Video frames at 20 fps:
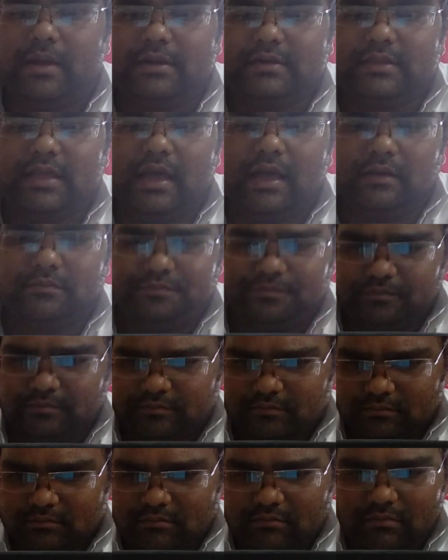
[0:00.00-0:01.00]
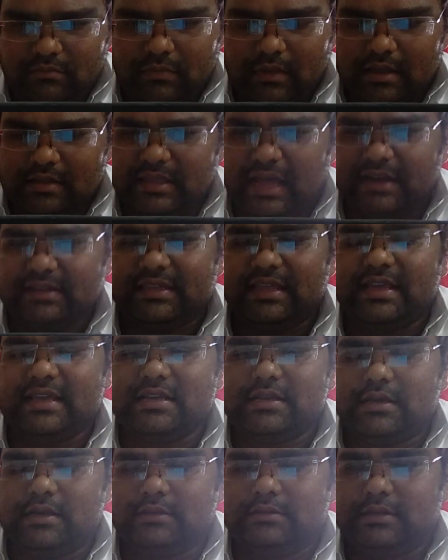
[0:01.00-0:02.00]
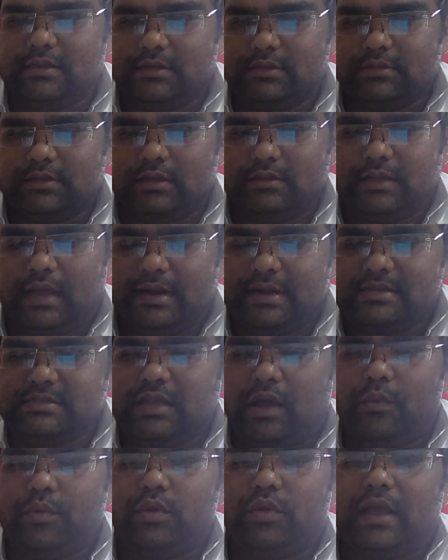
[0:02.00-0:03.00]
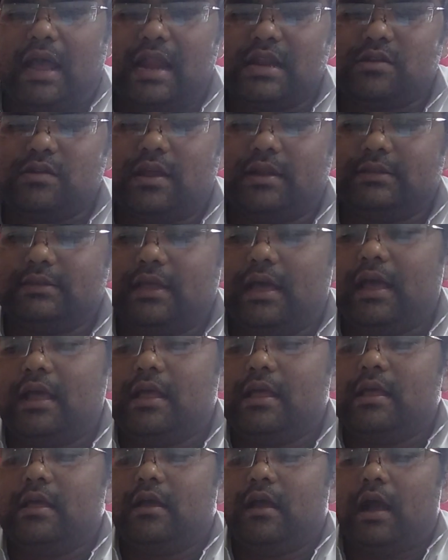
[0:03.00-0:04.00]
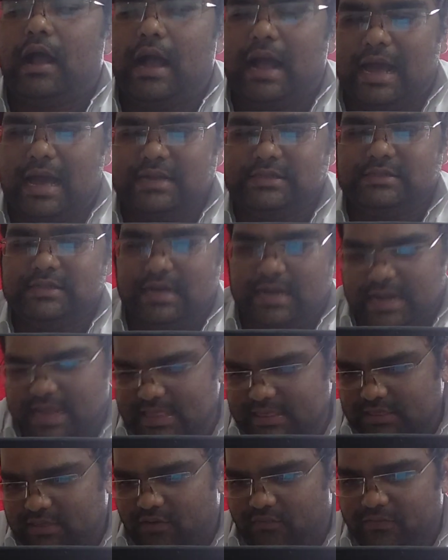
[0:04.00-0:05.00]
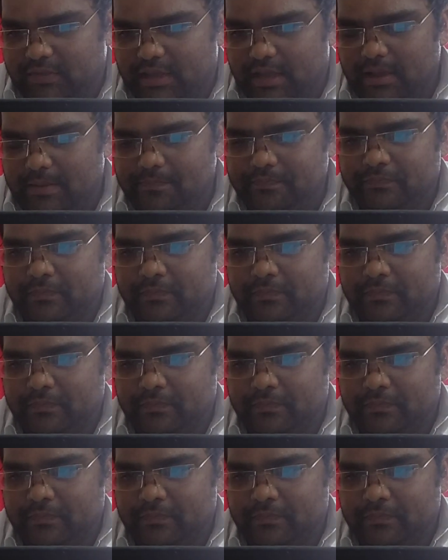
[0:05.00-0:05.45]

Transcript: but that is how you calculate the arch length of the